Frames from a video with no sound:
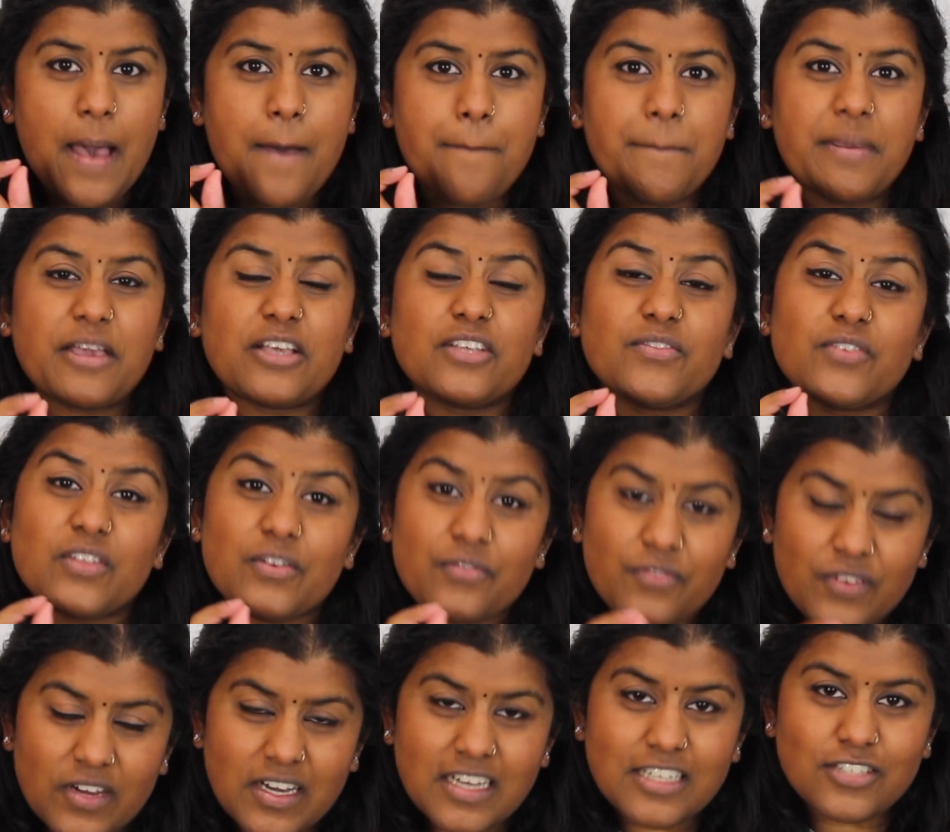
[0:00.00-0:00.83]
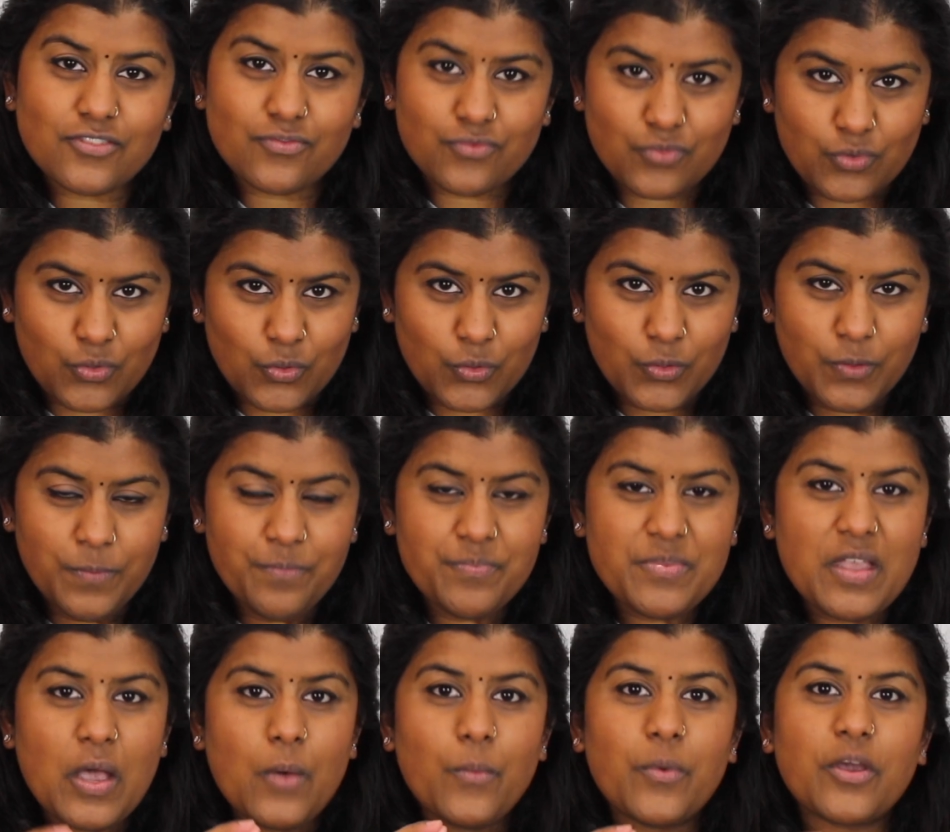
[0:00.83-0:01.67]
because for the first rule,
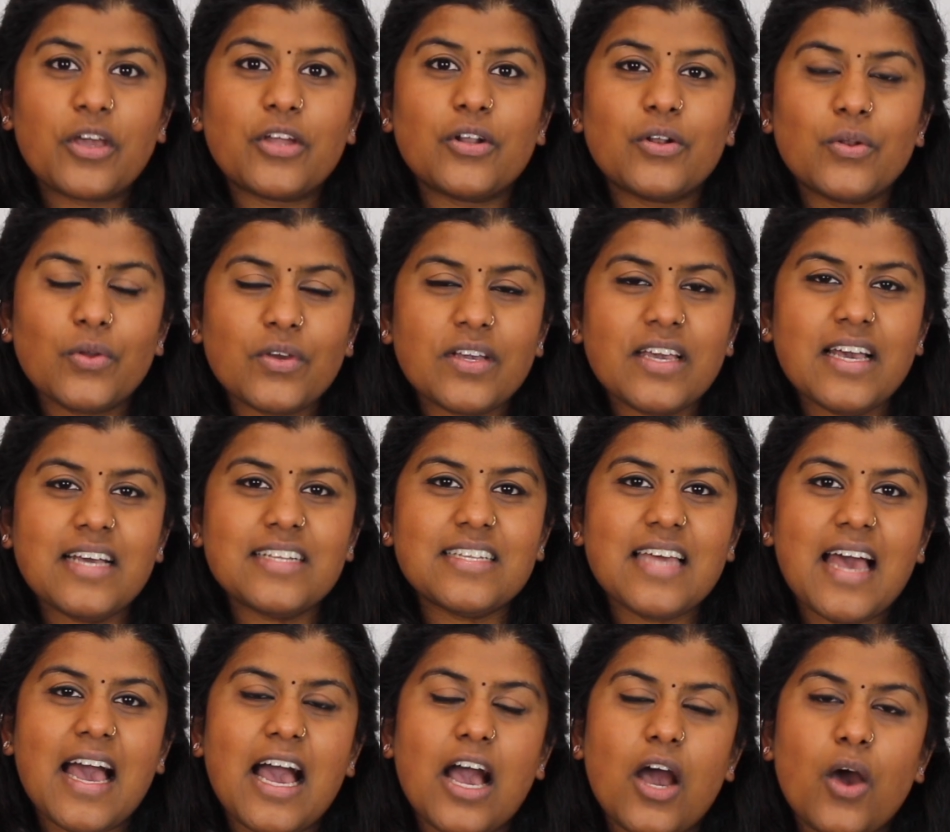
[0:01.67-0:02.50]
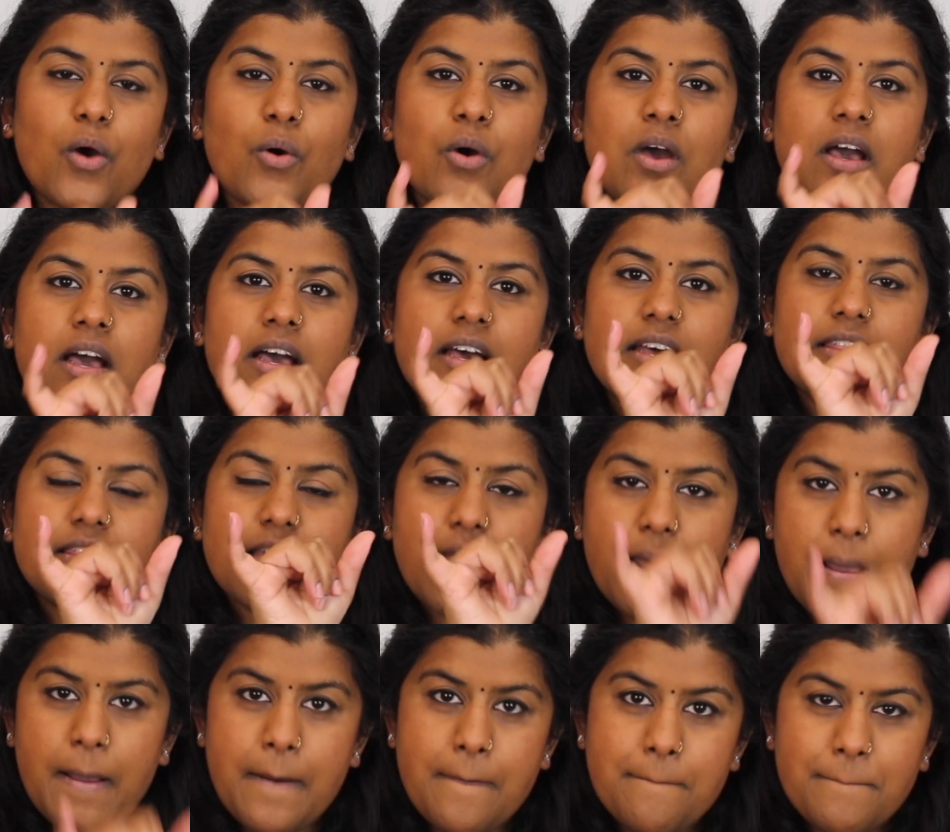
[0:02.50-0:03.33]
we're going to look at how
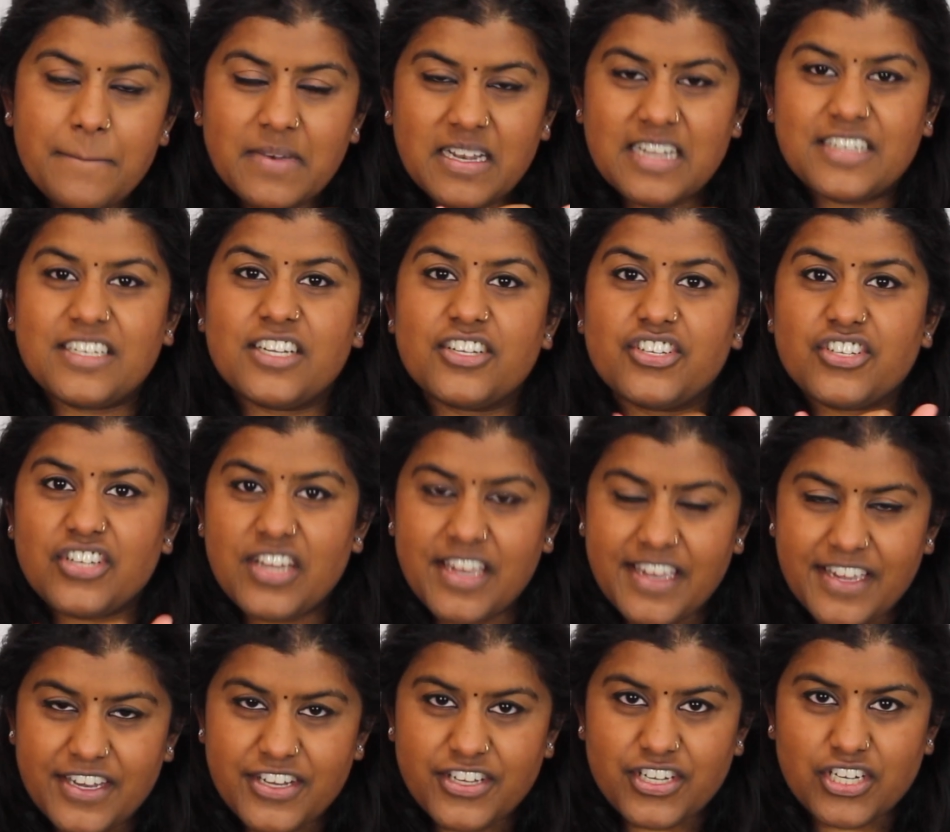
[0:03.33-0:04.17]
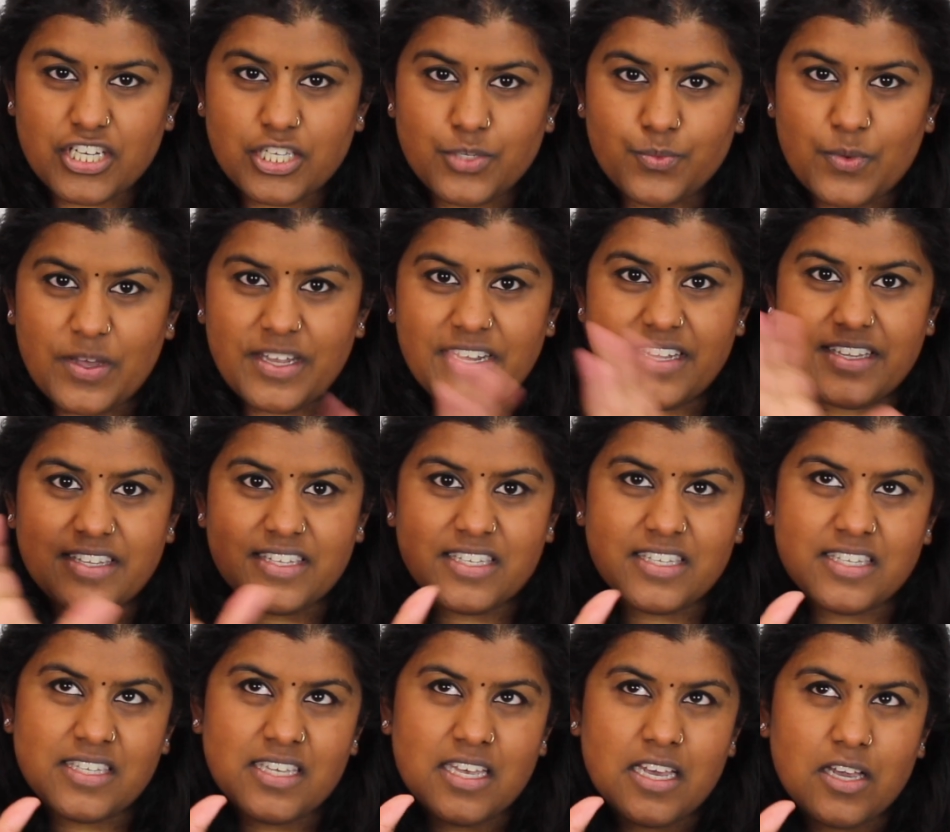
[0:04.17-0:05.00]
the letter changes when
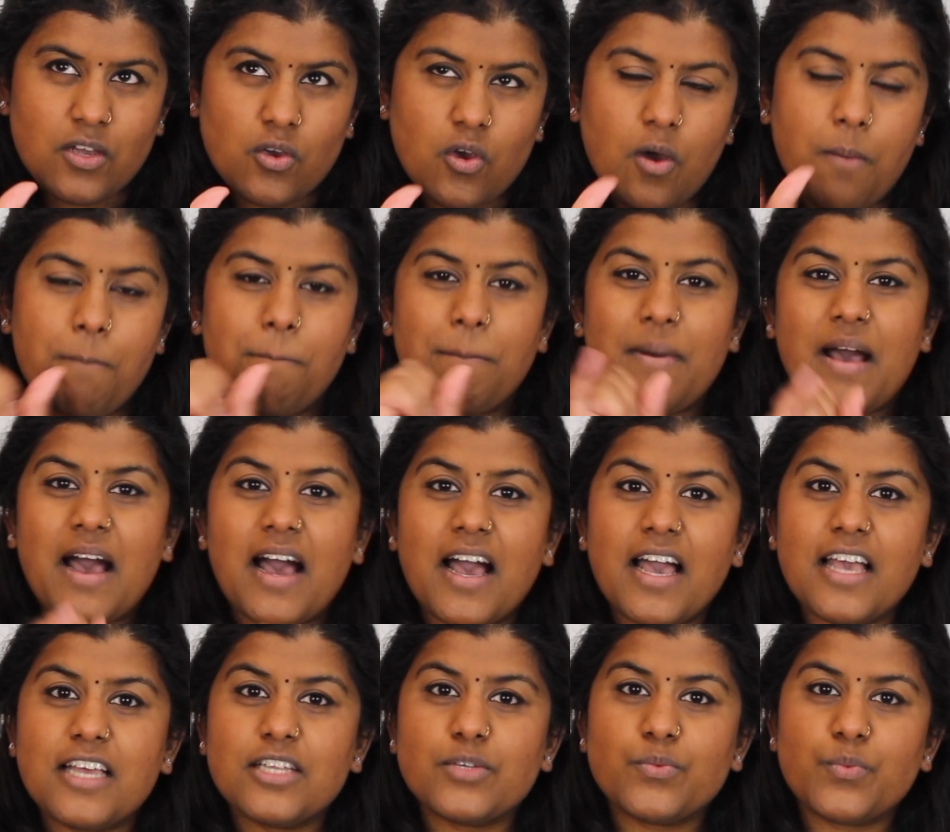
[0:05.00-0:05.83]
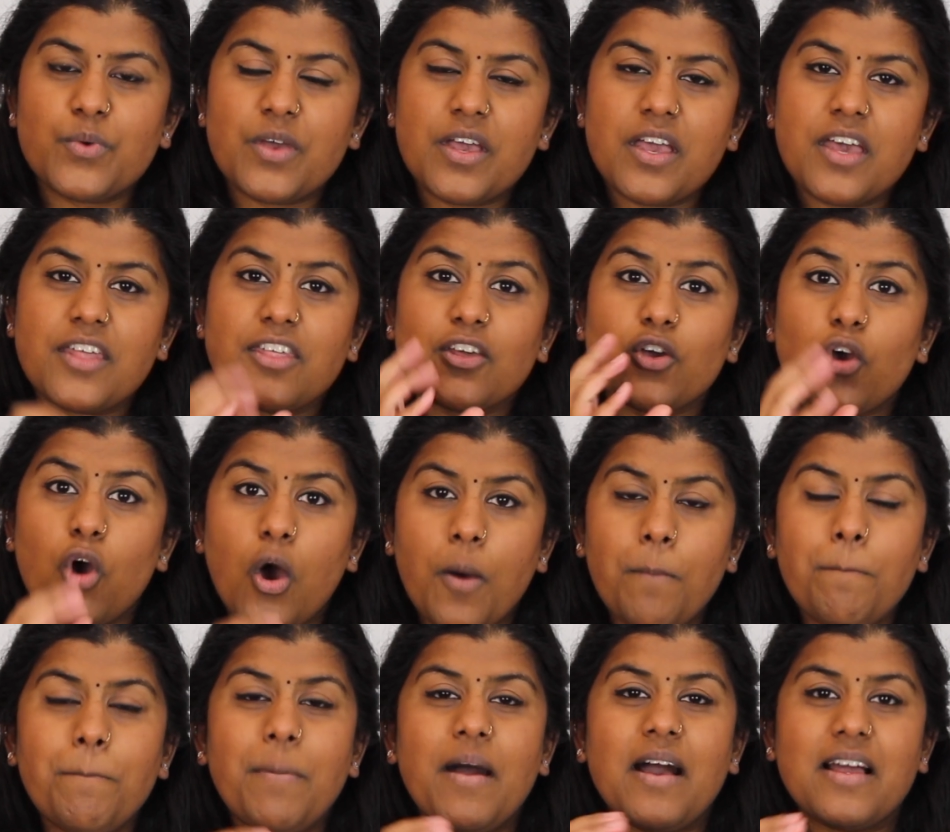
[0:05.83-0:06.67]
it's combined with
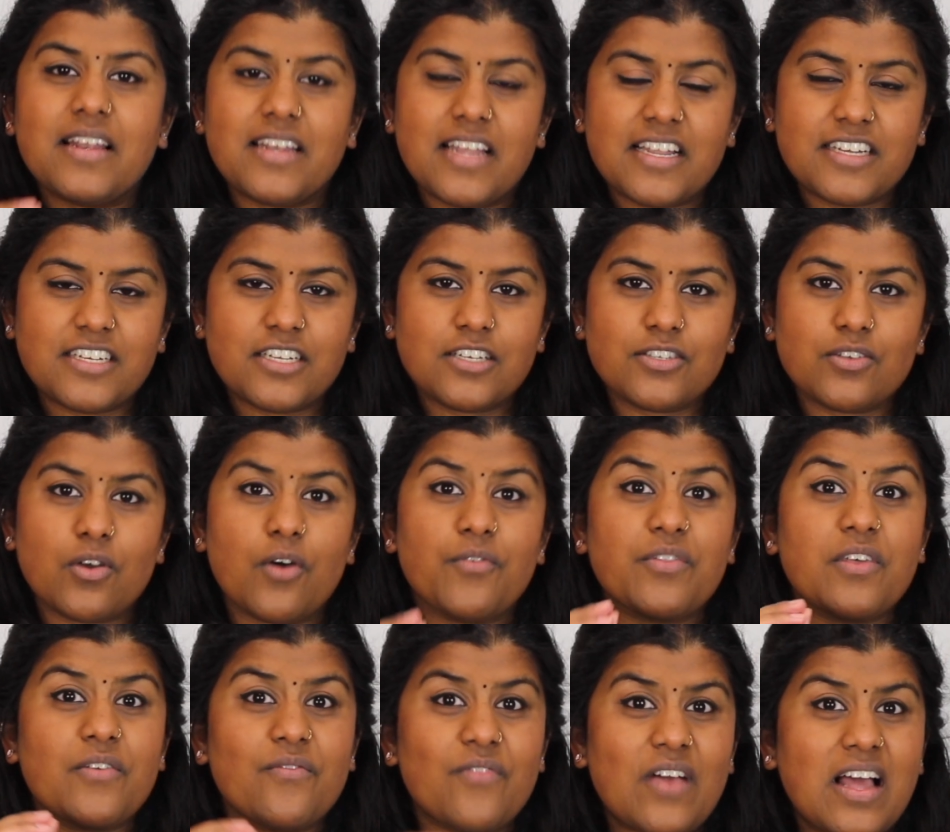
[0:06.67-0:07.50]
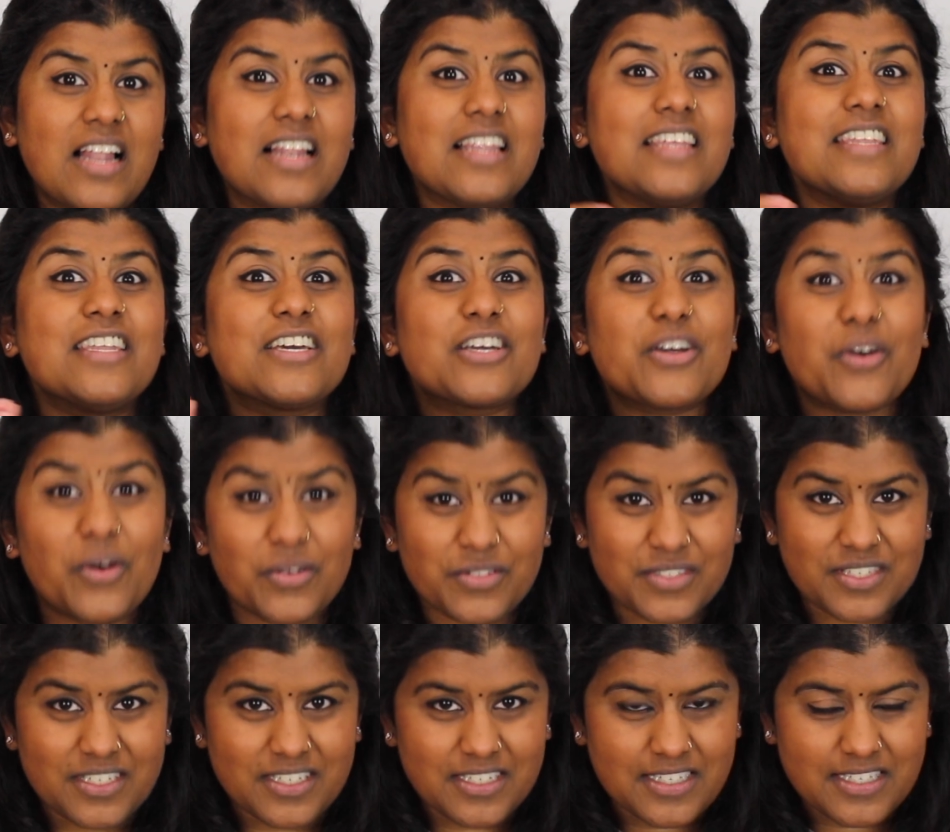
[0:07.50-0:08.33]
compound letters of the vowel
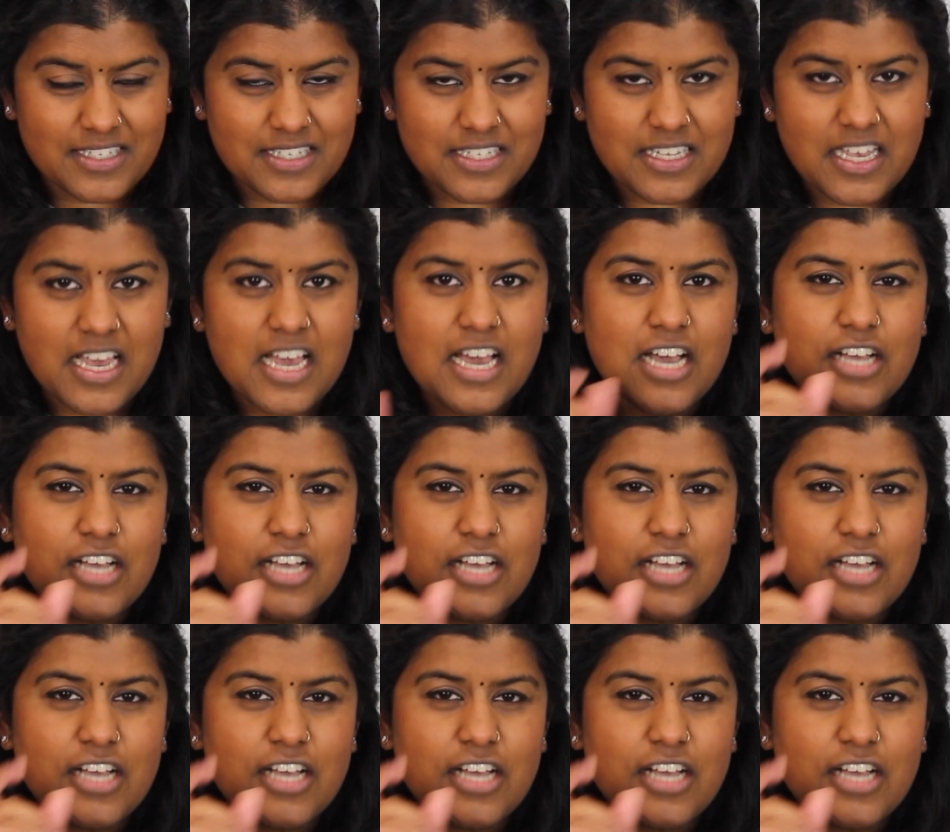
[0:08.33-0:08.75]
consonants.